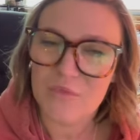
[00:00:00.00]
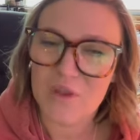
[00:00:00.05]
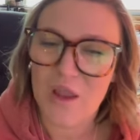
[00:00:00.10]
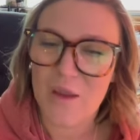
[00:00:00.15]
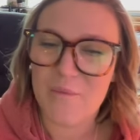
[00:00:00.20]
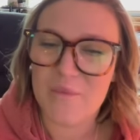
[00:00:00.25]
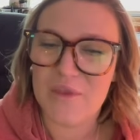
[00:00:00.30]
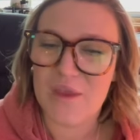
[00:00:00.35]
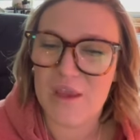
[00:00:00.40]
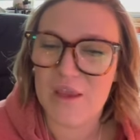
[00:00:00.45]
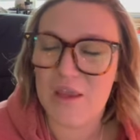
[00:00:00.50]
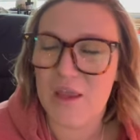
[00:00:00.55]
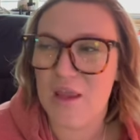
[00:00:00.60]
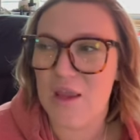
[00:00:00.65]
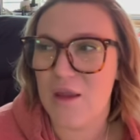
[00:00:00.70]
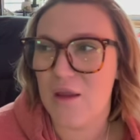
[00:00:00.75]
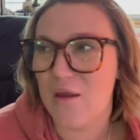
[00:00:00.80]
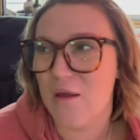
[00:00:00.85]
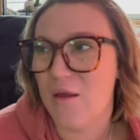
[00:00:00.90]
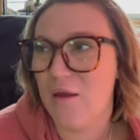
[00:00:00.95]
I'm
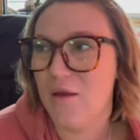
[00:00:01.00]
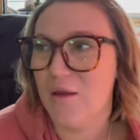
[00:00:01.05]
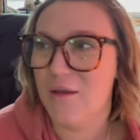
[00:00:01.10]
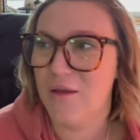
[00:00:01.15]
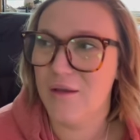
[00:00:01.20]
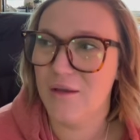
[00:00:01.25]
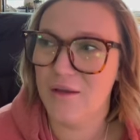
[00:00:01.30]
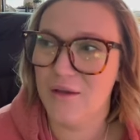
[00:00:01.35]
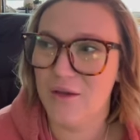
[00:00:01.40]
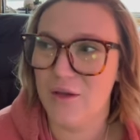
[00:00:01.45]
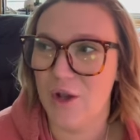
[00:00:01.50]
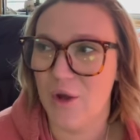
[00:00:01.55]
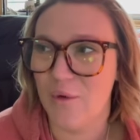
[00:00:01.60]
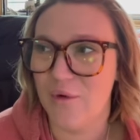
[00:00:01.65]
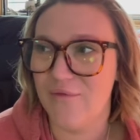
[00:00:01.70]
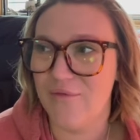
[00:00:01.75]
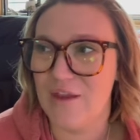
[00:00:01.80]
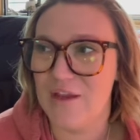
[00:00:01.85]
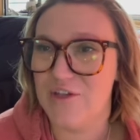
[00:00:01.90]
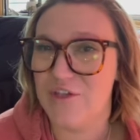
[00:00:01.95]
thinking, you know,
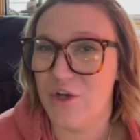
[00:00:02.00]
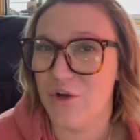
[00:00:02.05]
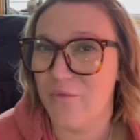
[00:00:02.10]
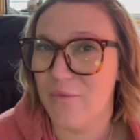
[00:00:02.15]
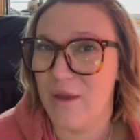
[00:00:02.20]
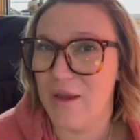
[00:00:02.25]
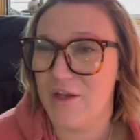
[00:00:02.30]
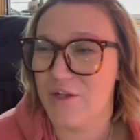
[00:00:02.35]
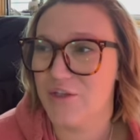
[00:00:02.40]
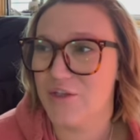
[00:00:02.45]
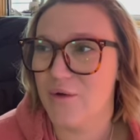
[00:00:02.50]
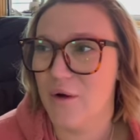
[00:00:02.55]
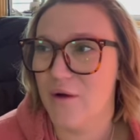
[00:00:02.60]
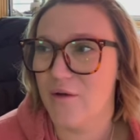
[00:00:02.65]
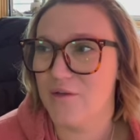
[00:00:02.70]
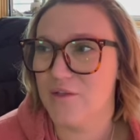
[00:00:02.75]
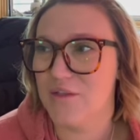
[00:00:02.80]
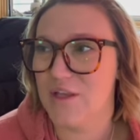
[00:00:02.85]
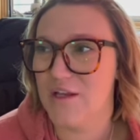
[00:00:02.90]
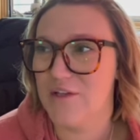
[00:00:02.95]
if they don't make a two hour
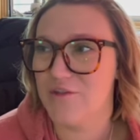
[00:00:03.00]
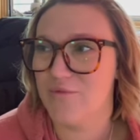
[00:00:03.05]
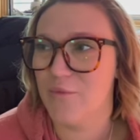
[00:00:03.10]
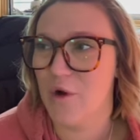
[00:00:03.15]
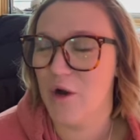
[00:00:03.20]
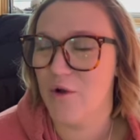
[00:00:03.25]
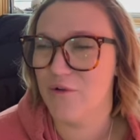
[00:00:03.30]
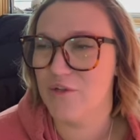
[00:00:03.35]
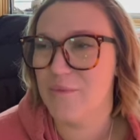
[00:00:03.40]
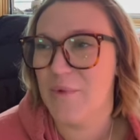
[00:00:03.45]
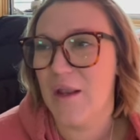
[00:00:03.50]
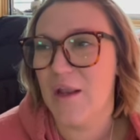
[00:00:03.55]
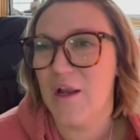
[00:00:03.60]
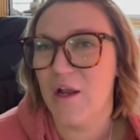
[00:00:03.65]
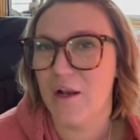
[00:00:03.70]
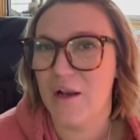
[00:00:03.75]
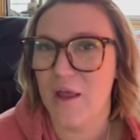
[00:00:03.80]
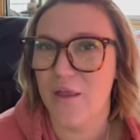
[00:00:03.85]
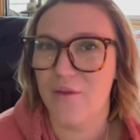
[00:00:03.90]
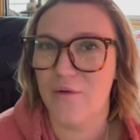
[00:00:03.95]
delay tomorrow, depending
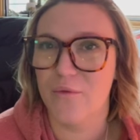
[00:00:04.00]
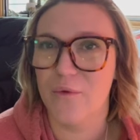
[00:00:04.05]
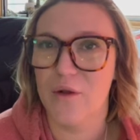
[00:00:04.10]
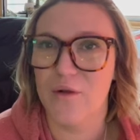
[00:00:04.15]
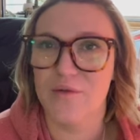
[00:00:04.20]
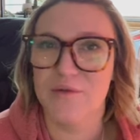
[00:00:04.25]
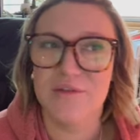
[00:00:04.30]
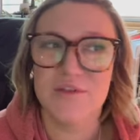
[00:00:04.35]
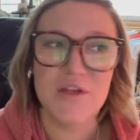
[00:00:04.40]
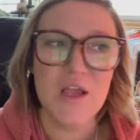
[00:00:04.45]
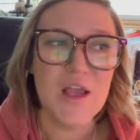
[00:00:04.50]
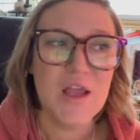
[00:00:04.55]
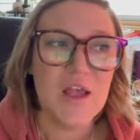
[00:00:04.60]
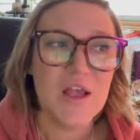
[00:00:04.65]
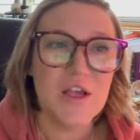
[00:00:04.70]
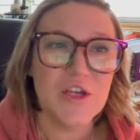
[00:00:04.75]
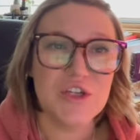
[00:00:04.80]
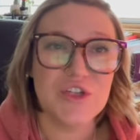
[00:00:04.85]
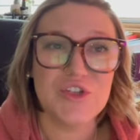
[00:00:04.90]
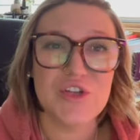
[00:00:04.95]
on how the roads
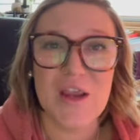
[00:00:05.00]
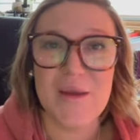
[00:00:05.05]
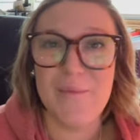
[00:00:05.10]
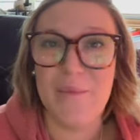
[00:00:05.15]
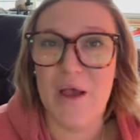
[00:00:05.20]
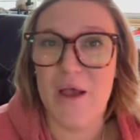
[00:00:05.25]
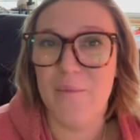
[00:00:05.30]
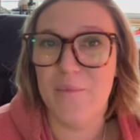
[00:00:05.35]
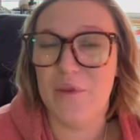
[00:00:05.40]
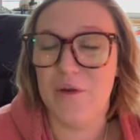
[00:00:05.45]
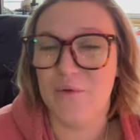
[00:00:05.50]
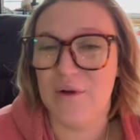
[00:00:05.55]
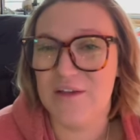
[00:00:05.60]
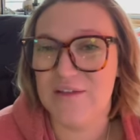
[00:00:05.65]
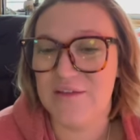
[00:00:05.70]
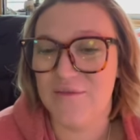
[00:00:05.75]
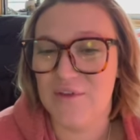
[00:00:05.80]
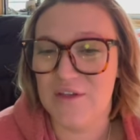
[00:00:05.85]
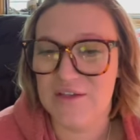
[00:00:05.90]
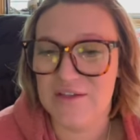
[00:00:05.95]
shape up the
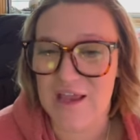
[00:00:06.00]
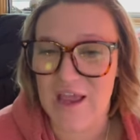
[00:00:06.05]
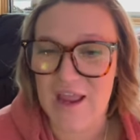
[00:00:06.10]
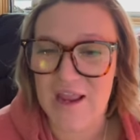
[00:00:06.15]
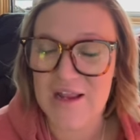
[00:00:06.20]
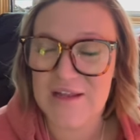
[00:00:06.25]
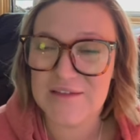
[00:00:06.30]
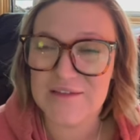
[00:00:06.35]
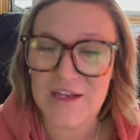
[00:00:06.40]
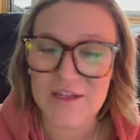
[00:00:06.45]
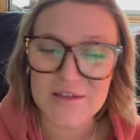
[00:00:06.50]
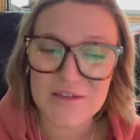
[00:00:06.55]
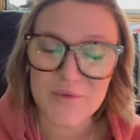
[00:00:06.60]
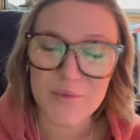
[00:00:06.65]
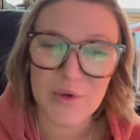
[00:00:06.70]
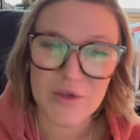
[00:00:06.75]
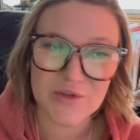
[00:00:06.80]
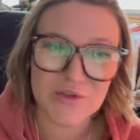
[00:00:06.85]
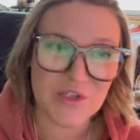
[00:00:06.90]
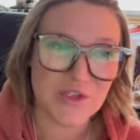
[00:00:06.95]
rest of the day, it's not
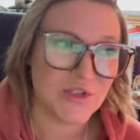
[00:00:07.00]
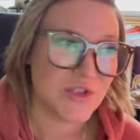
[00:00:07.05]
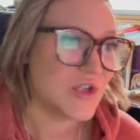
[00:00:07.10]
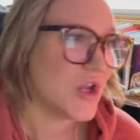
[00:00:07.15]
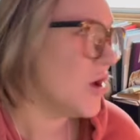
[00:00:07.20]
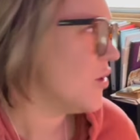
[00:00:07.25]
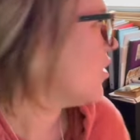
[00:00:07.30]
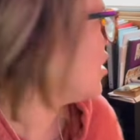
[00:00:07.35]
supposed to snow